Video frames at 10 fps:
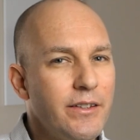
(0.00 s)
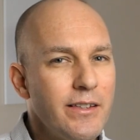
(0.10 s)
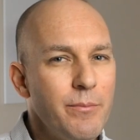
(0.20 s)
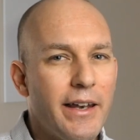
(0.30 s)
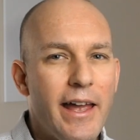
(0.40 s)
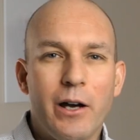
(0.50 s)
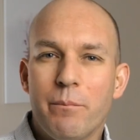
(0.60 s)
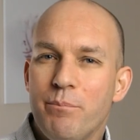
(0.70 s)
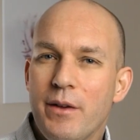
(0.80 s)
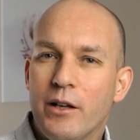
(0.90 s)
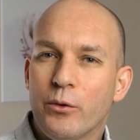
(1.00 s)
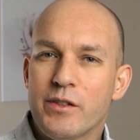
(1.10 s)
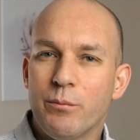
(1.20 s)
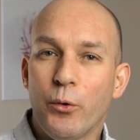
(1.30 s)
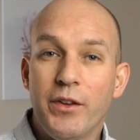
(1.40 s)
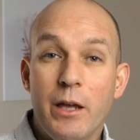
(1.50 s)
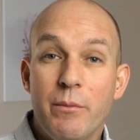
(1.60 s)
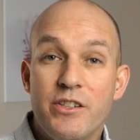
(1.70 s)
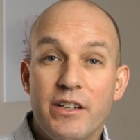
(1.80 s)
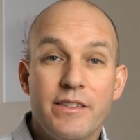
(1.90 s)
it doesn't matter how big or small the
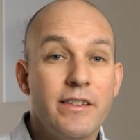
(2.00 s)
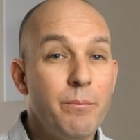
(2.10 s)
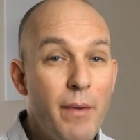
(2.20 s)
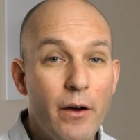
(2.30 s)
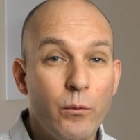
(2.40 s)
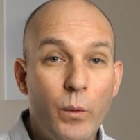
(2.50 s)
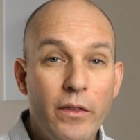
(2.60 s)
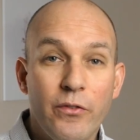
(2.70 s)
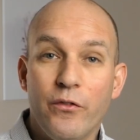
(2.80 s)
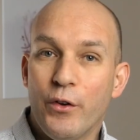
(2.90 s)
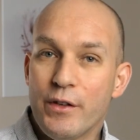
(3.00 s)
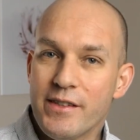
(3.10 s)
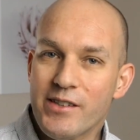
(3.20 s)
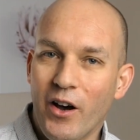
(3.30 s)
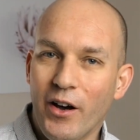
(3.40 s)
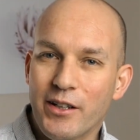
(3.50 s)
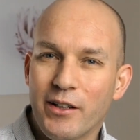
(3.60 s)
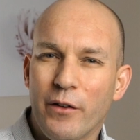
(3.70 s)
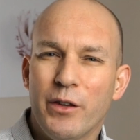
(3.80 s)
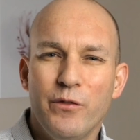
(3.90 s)
image is, it's about width versus height
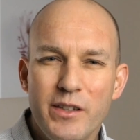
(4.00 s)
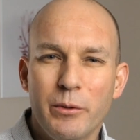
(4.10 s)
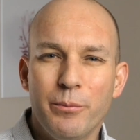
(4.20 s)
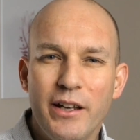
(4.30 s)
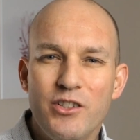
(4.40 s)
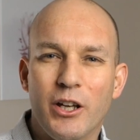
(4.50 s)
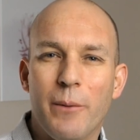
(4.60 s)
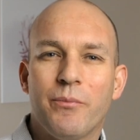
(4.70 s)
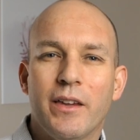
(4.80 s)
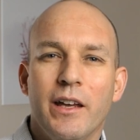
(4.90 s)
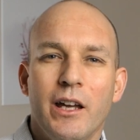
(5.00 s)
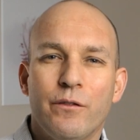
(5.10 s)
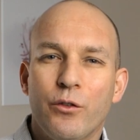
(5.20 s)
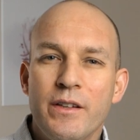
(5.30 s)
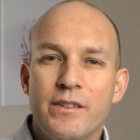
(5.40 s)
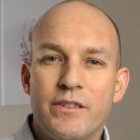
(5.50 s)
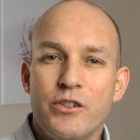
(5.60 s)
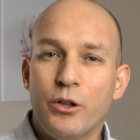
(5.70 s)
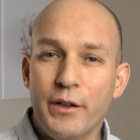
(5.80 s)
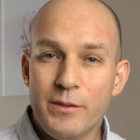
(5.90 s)
of the visible picture. For instance,
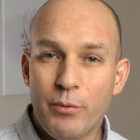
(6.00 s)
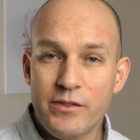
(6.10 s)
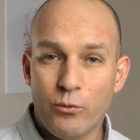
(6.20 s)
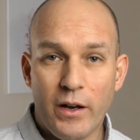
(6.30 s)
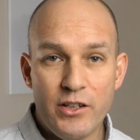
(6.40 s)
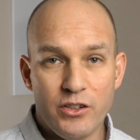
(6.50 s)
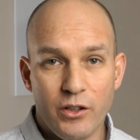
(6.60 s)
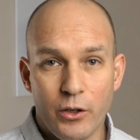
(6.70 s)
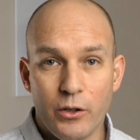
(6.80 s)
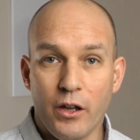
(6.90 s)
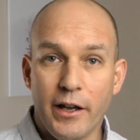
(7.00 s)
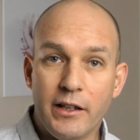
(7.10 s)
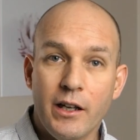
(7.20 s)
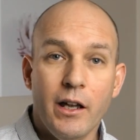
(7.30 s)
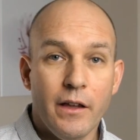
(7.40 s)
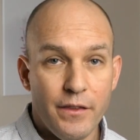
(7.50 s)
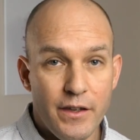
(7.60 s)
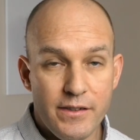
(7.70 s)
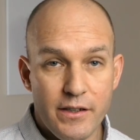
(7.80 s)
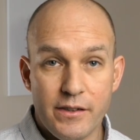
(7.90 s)
you could express ratio like
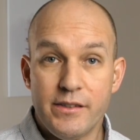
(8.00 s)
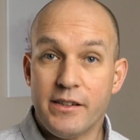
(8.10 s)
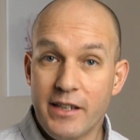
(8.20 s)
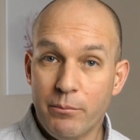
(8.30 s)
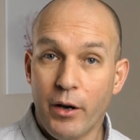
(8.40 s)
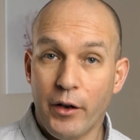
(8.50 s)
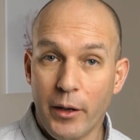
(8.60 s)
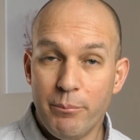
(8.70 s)
this is 16 by 9